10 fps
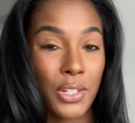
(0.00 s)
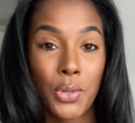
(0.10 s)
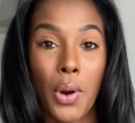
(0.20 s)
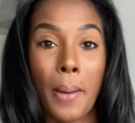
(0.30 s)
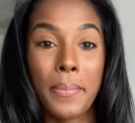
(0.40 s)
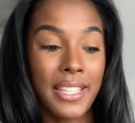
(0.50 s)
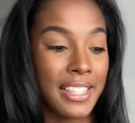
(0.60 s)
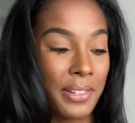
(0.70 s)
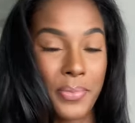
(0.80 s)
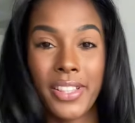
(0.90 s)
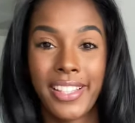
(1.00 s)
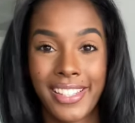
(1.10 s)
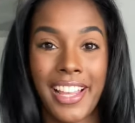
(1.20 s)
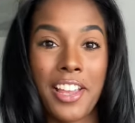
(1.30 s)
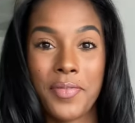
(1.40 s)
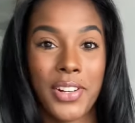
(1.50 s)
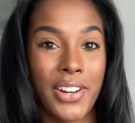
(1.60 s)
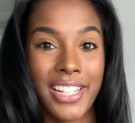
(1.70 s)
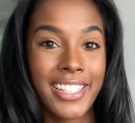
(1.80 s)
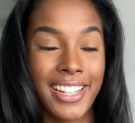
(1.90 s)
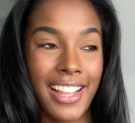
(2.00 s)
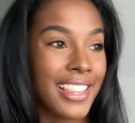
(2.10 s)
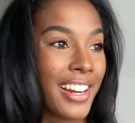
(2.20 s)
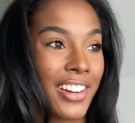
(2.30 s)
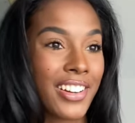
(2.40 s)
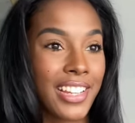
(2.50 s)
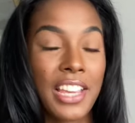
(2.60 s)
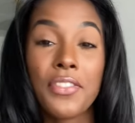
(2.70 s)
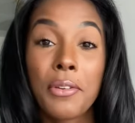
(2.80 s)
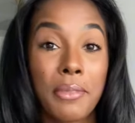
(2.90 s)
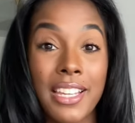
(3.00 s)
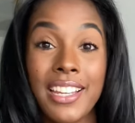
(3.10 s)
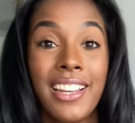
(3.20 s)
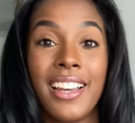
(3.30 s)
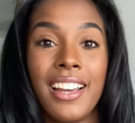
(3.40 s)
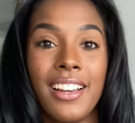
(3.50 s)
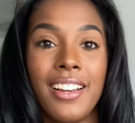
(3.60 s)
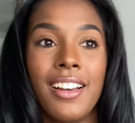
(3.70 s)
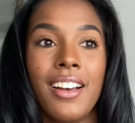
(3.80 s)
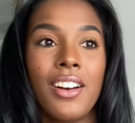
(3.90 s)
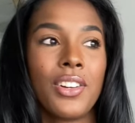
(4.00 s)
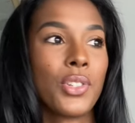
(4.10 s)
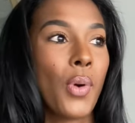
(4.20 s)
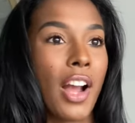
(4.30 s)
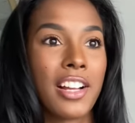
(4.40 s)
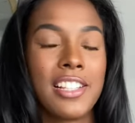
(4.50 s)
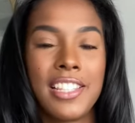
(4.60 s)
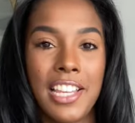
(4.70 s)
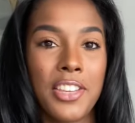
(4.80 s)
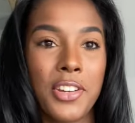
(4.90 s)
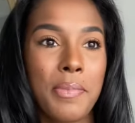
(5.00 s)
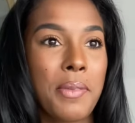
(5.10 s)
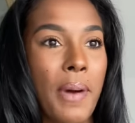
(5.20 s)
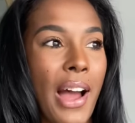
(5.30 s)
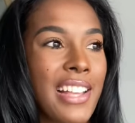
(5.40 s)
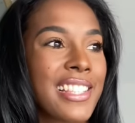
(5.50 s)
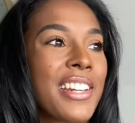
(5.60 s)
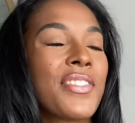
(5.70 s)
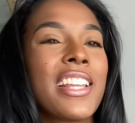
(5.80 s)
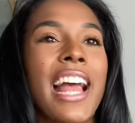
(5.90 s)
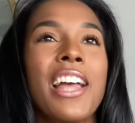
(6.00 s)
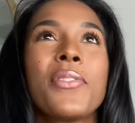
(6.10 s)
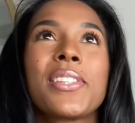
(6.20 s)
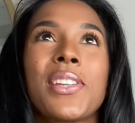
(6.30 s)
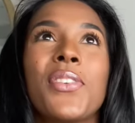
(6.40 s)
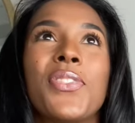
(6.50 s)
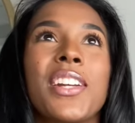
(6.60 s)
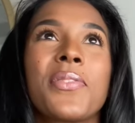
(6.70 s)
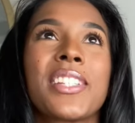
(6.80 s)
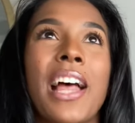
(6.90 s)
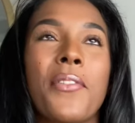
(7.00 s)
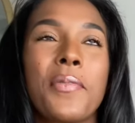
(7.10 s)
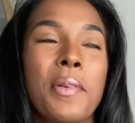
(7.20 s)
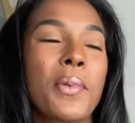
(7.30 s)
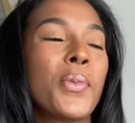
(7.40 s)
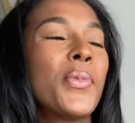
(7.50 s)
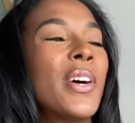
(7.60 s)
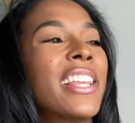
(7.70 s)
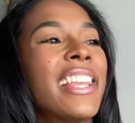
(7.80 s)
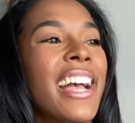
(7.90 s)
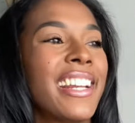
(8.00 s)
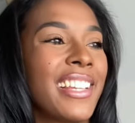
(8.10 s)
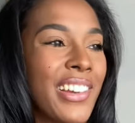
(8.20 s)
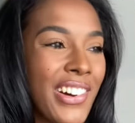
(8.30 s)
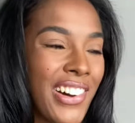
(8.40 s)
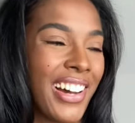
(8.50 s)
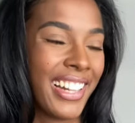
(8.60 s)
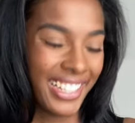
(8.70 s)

Do I meet them with the same aggression that they're giving me? Do I continue to be positive? Then it was so funny because I remember one lady, y'all.